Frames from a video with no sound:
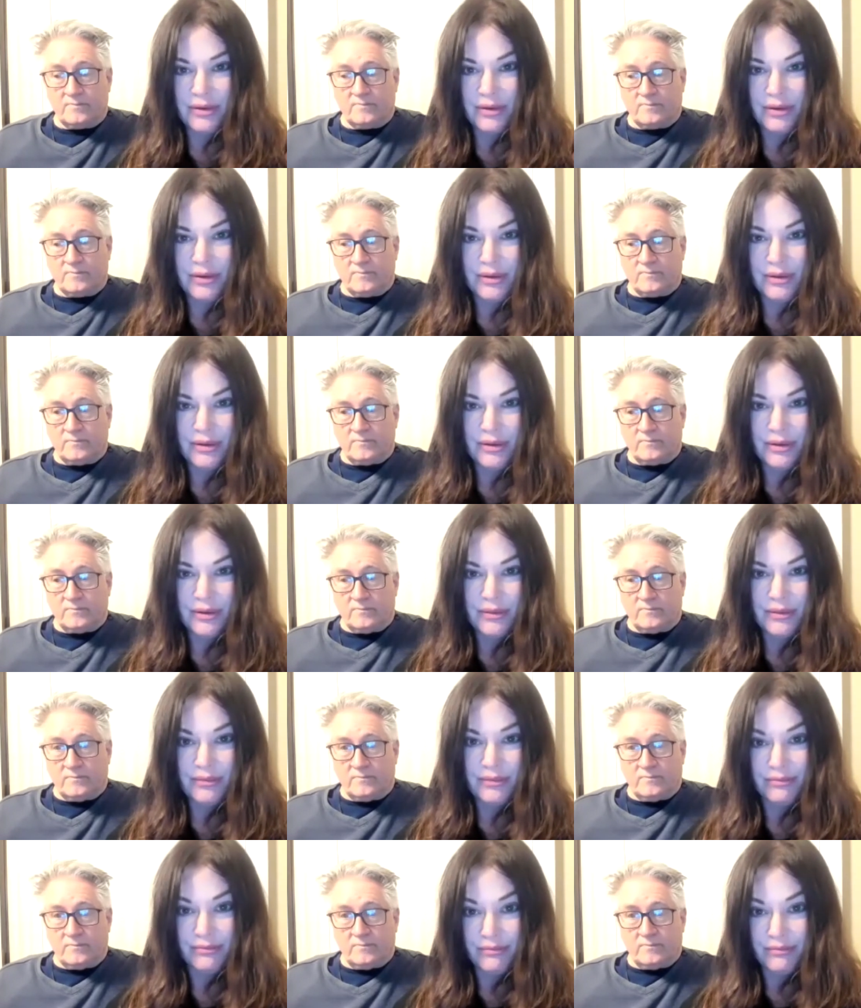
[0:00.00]

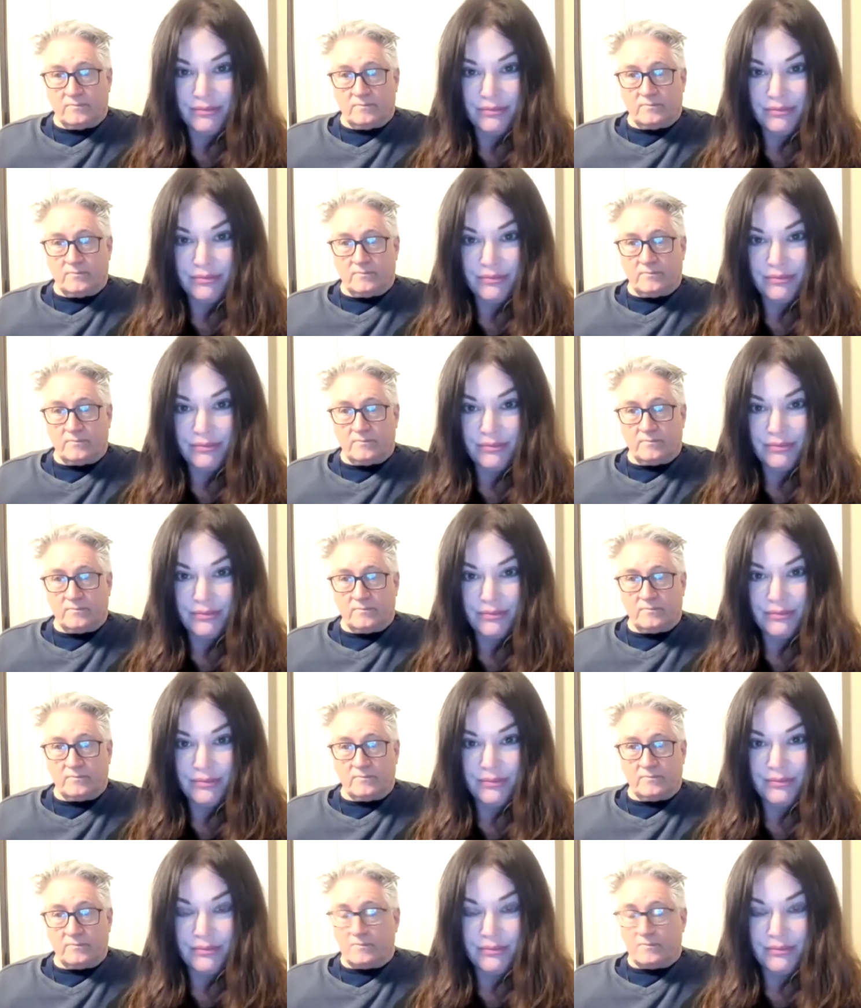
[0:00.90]

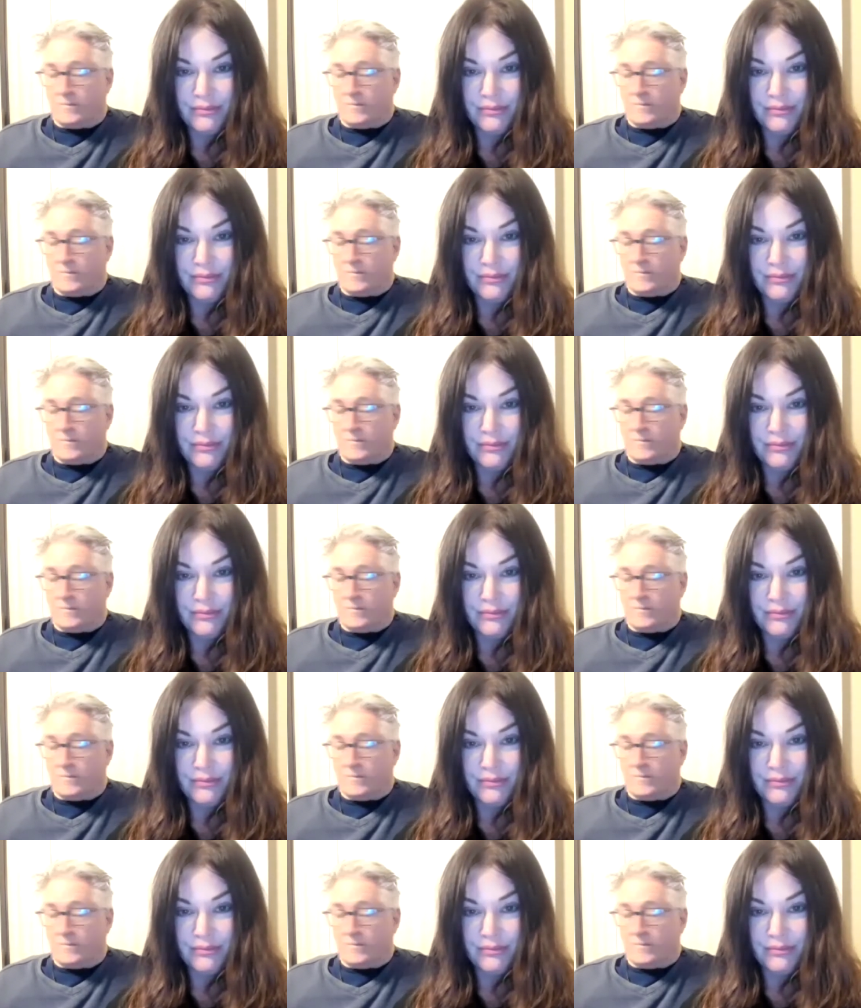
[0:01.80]
[no speech]